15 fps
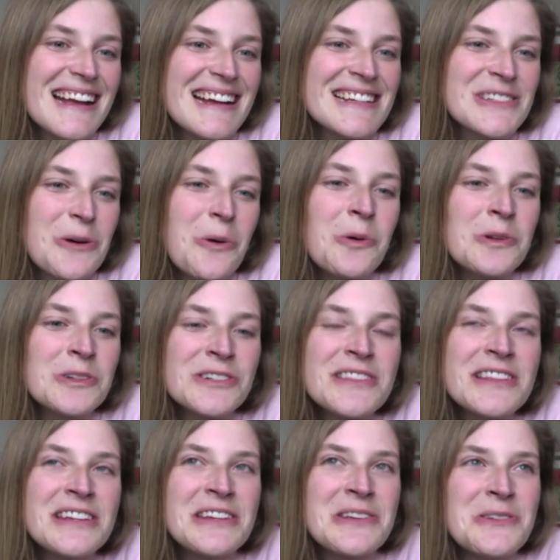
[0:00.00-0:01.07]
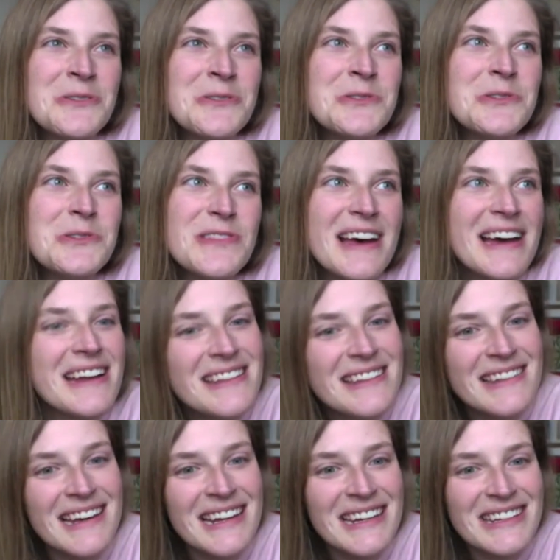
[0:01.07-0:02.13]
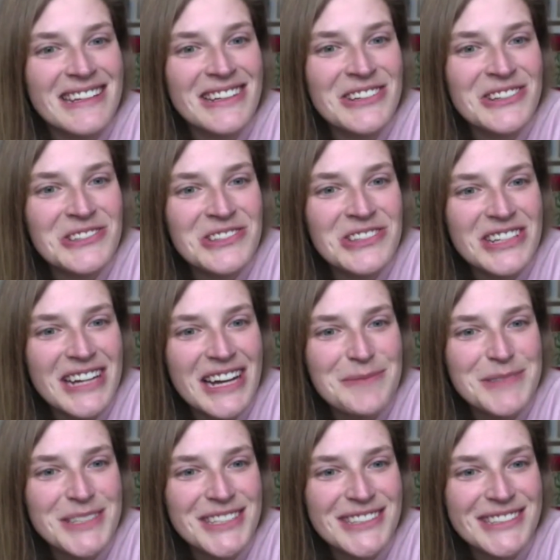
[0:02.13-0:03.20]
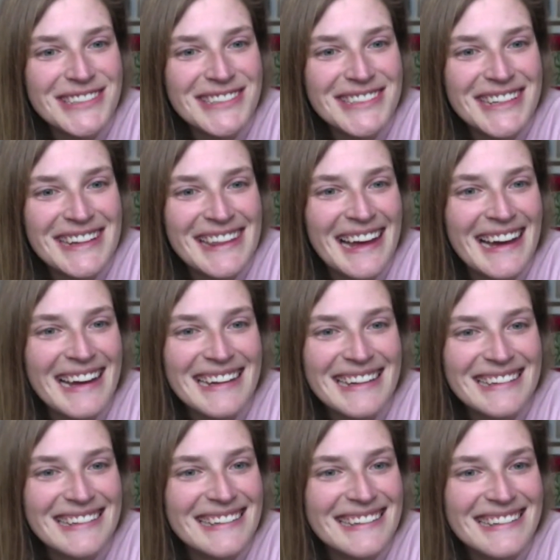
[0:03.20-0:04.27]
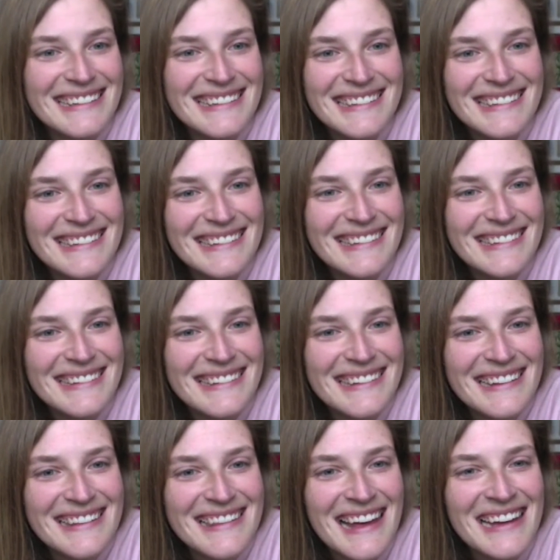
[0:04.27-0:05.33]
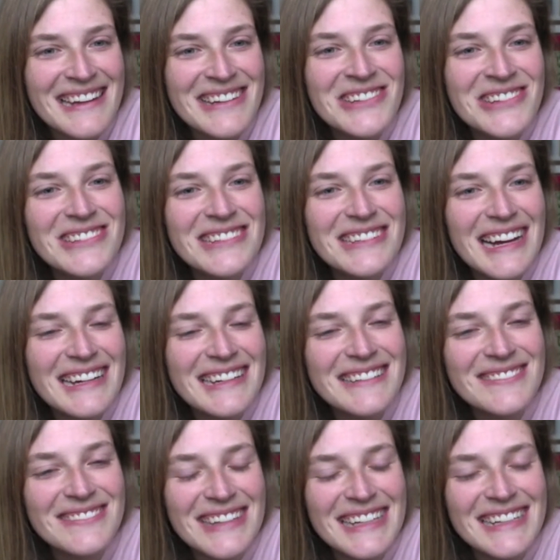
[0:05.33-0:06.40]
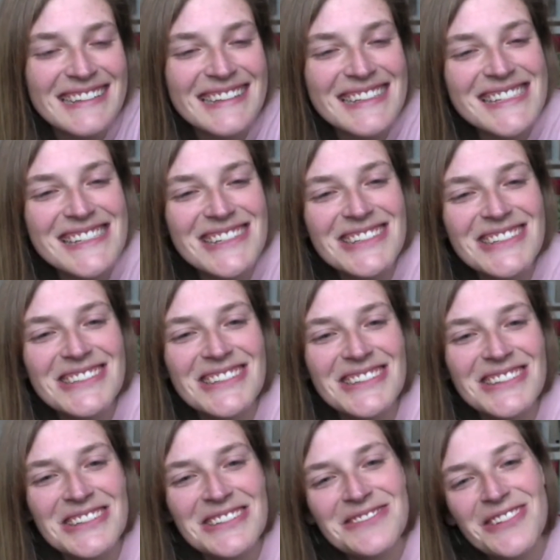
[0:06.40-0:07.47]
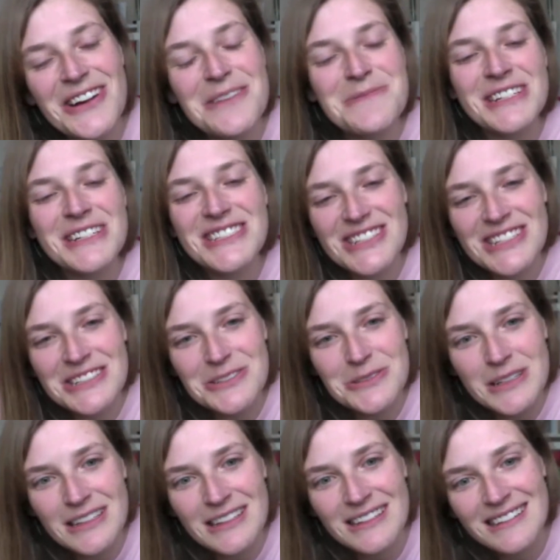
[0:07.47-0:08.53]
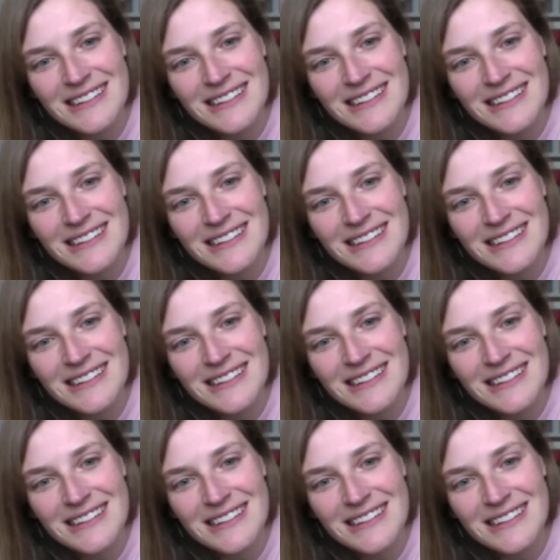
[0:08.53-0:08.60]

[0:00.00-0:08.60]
is older than you that you look up to, or that you kind of like listen to or learn from or exchange with?